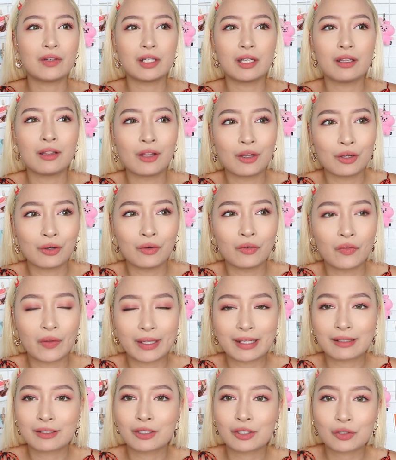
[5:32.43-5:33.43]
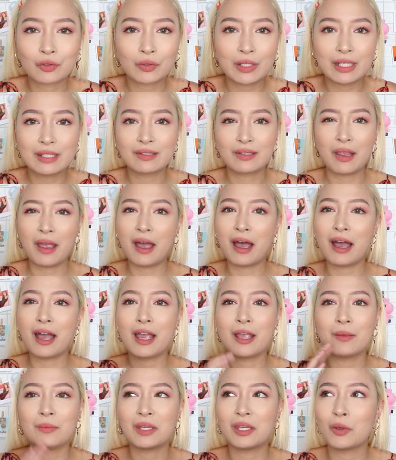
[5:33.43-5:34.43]
a lot of like screen
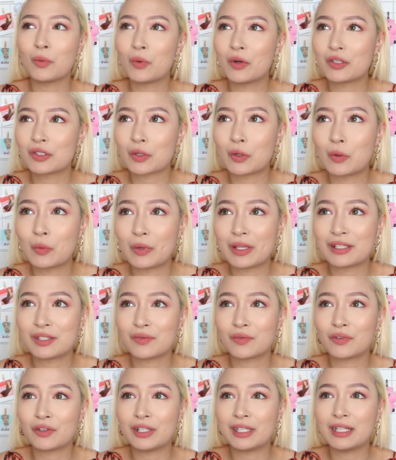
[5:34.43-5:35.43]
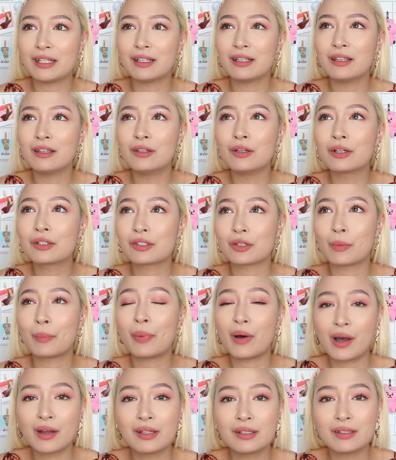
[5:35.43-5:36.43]
time. He was always very looked
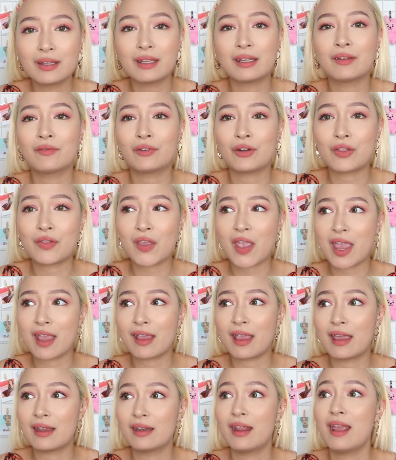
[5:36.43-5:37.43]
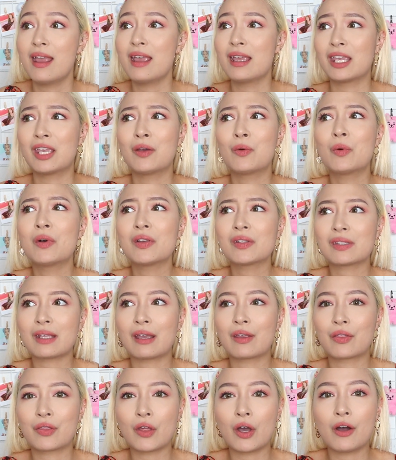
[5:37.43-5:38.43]
upon and everything, and he was,
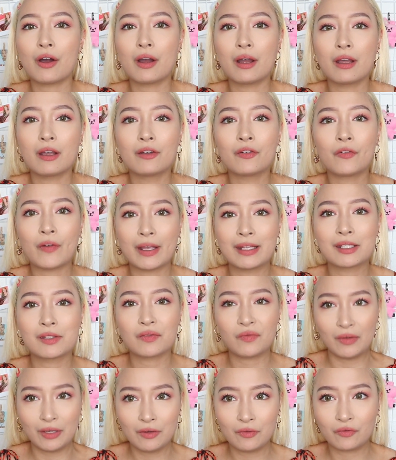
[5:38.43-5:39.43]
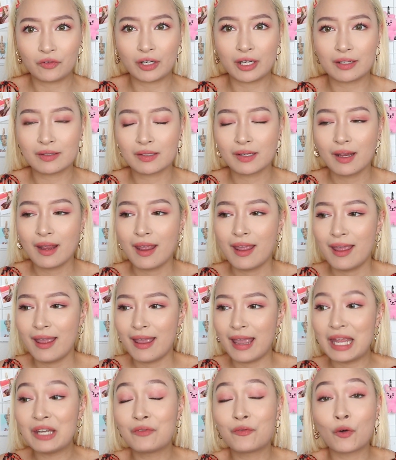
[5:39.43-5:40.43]
I thought, a fan's favorite.
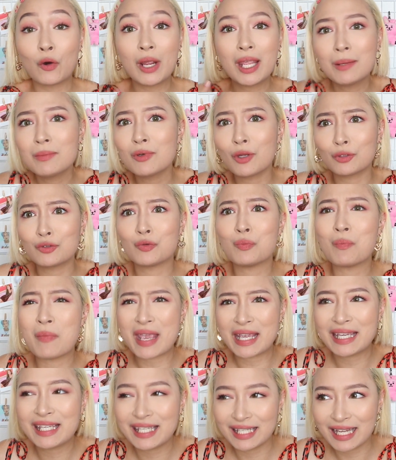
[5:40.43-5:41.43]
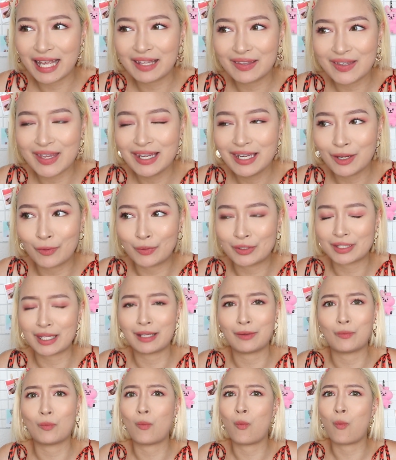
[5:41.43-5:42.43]
And for him not to make it at the end, I was like,